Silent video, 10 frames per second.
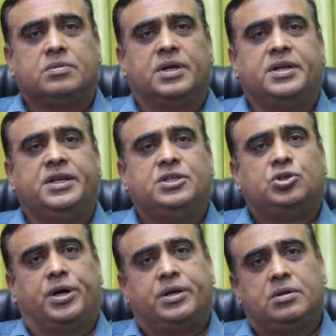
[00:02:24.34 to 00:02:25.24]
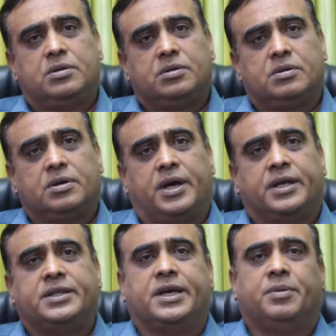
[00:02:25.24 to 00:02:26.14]
the knee joint
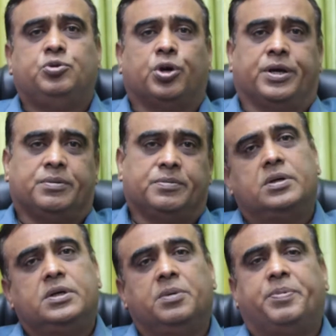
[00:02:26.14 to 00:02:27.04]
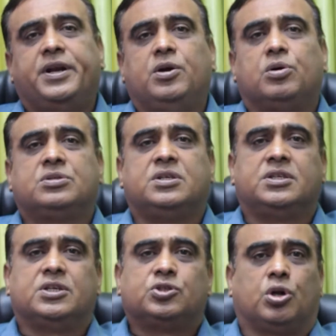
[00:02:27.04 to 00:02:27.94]
and the hip joint. Depending on
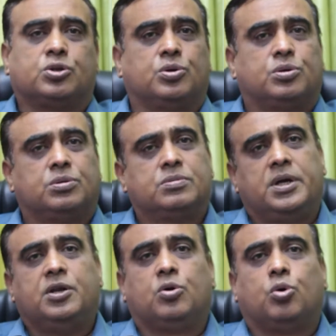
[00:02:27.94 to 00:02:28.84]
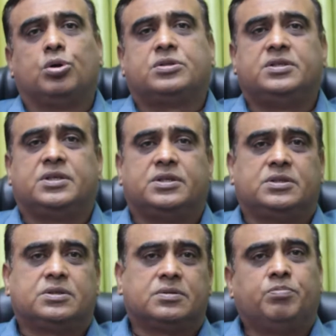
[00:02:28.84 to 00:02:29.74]
seasons also, in cold
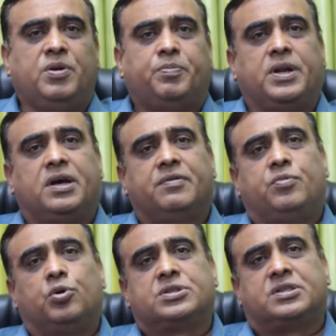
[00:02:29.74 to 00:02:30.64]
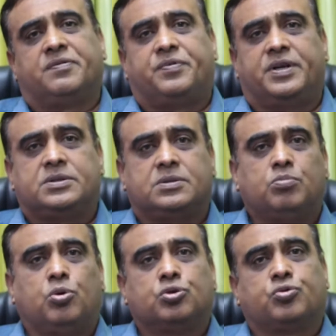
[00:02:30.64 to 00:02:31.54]
seasons, people have more stiffness,
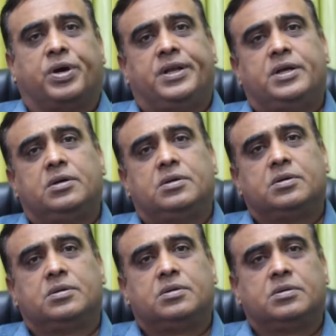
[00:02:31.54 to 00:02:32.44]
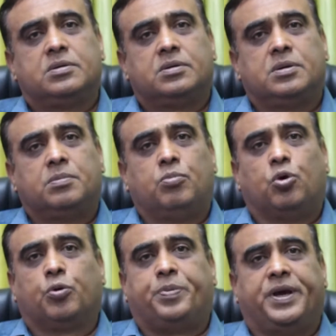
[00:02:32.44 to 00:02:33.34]
more swelling,
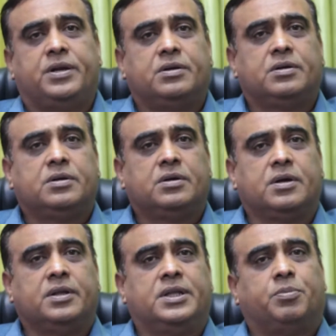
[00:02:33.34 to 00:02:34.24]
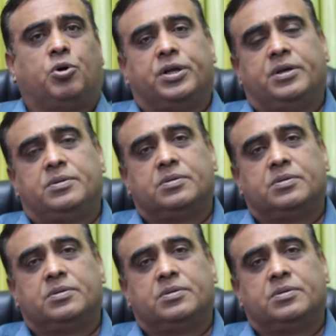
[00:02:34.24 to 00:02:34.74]
more pain in their body.